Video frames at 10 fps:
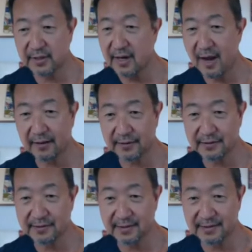
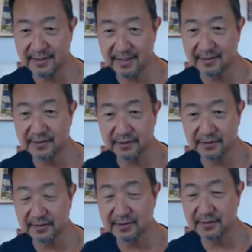colleagues and to get to
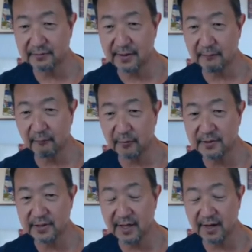do this great work
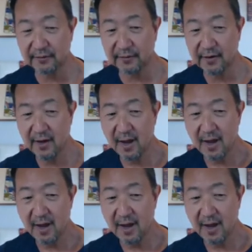together